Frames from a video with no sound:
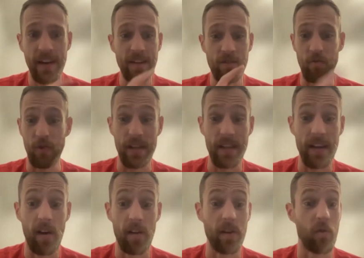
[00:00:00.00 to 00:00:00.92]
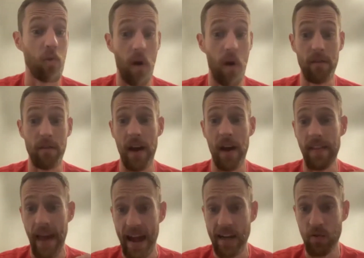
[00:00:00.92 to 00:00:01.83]
It's really hard to quantify
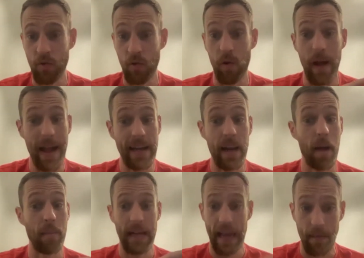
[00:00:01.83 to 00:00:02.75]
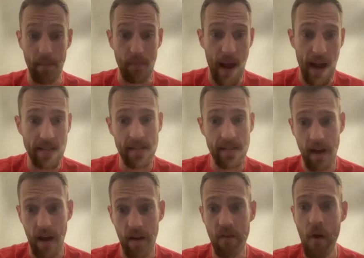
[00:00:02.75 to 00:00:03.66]
the actual economic impact
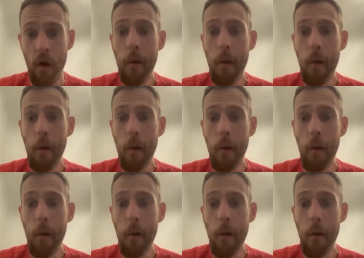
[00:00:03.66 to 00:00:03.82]
of,